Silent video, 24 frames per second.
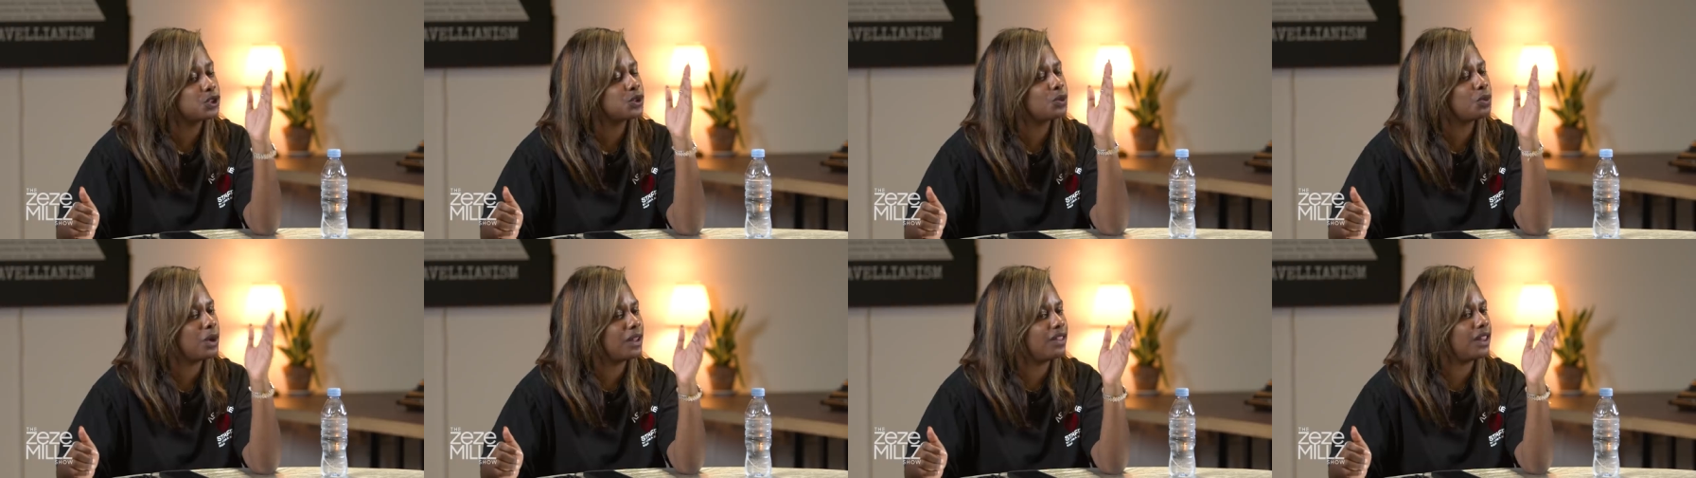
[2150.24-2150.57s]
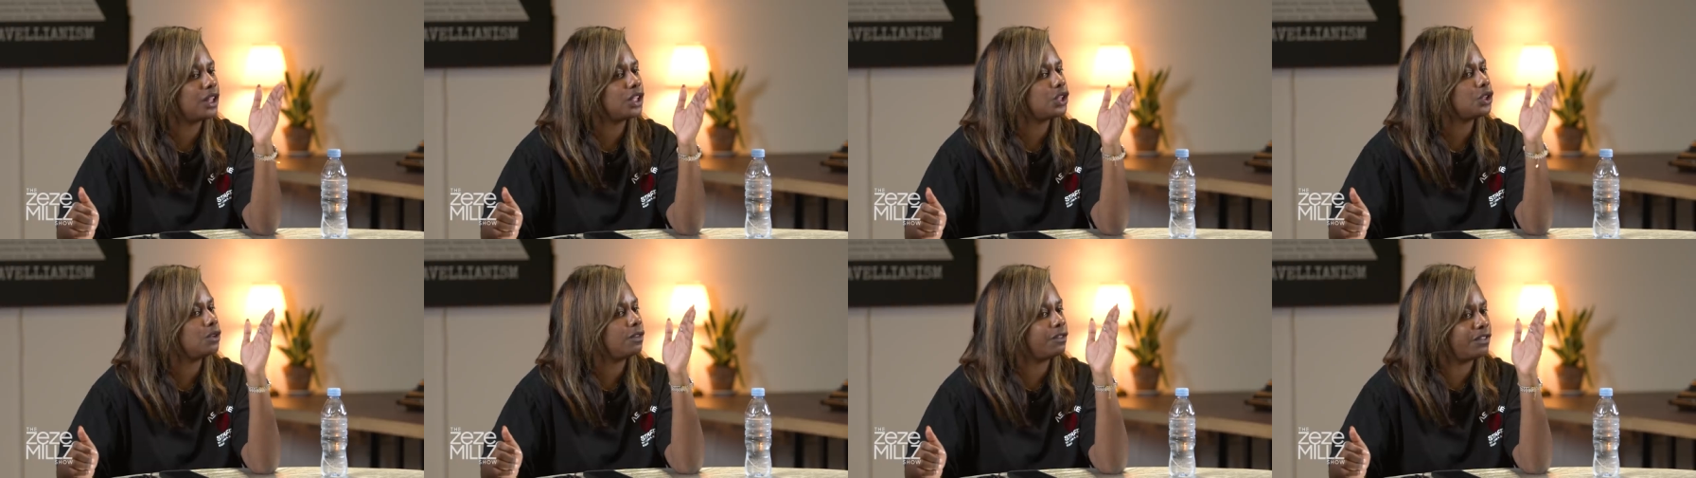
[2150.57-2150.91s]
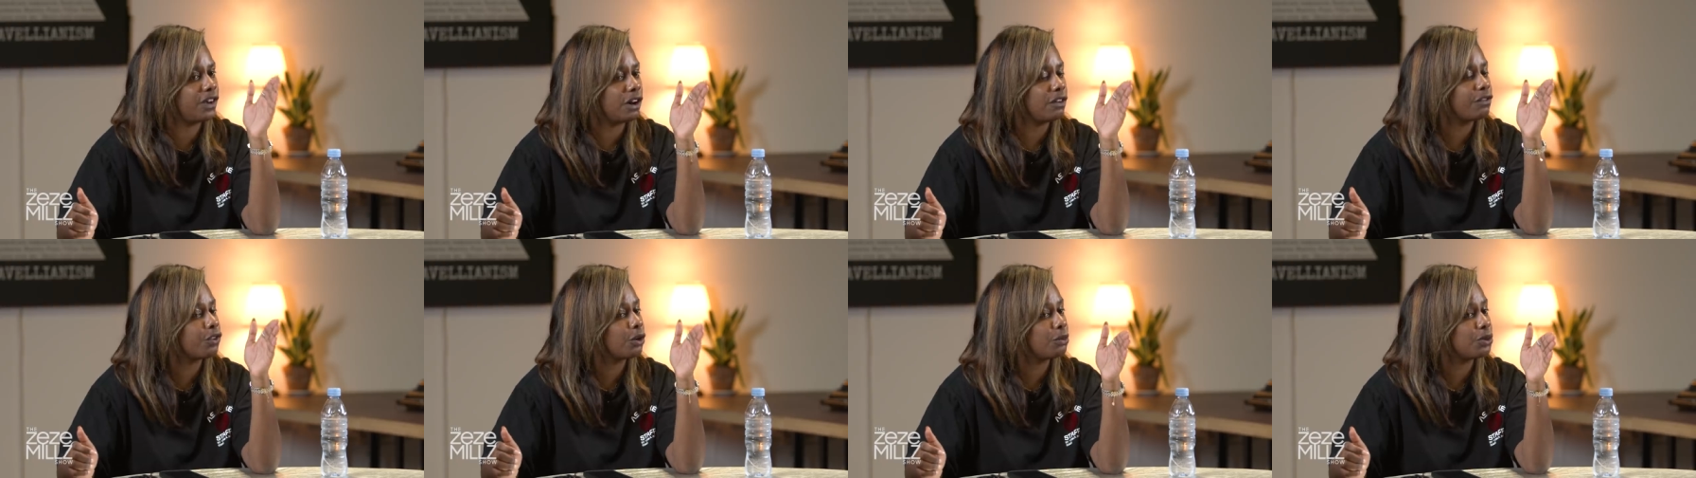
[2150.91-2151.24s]
was the one that you
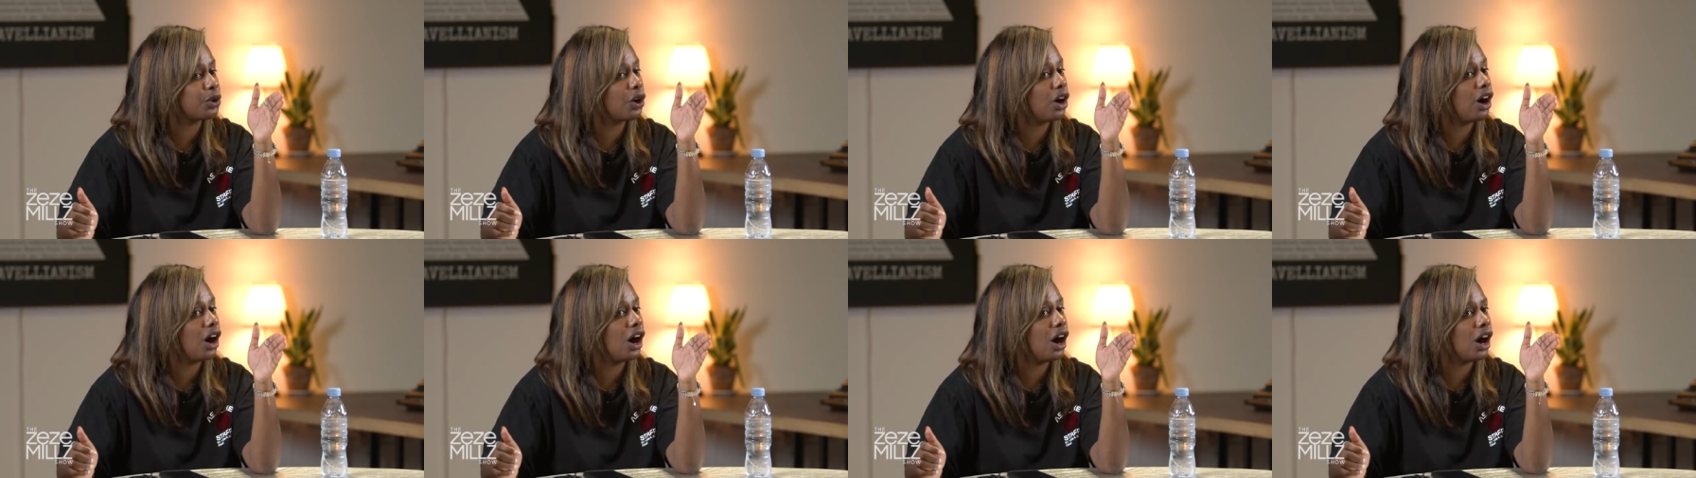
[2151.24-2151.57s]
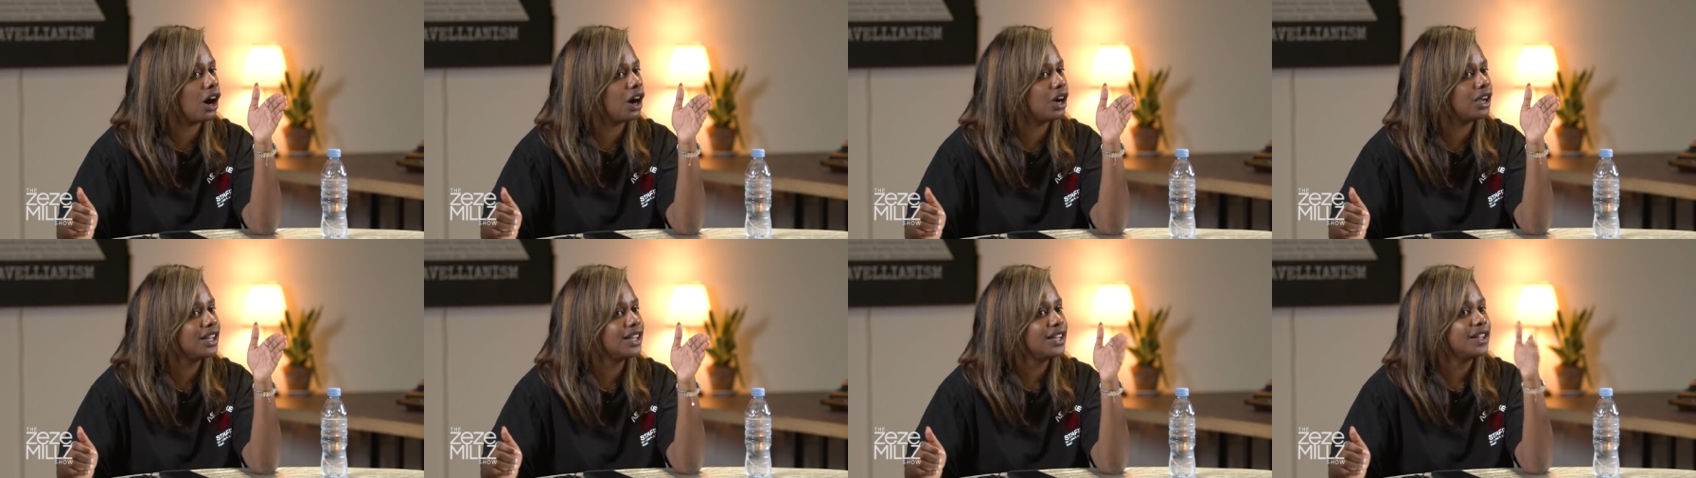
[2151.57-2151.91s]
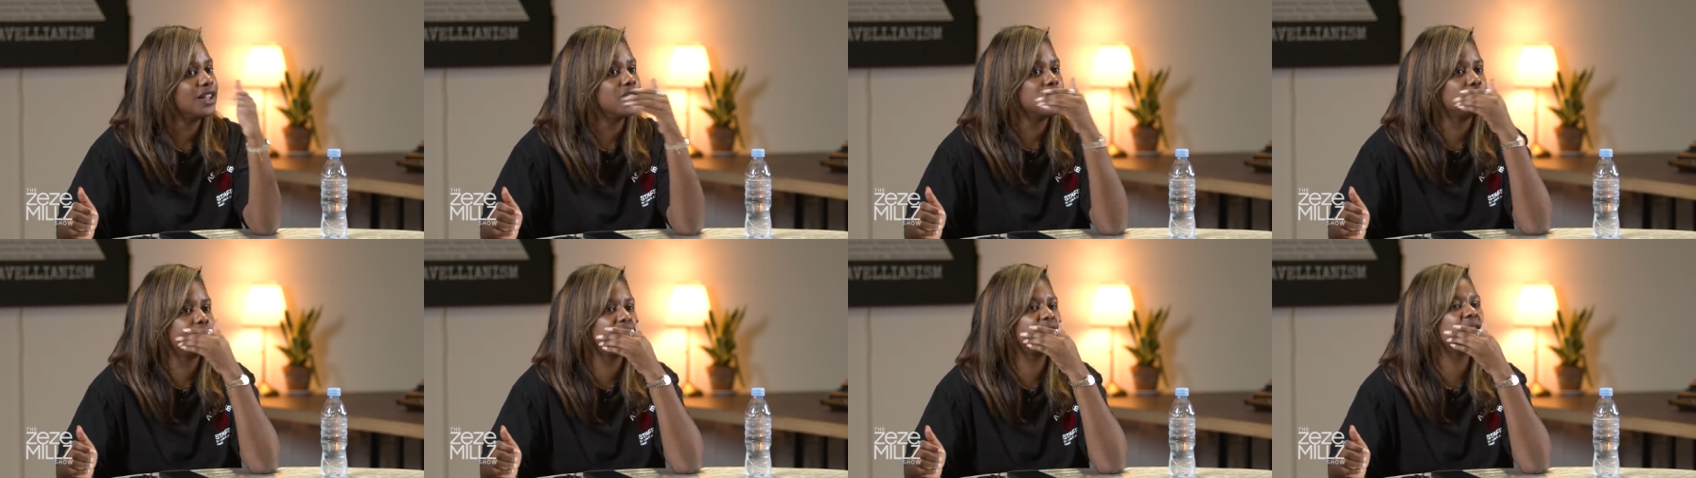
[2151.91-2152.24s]
felt from yes, your heart. Yes, yes, it was.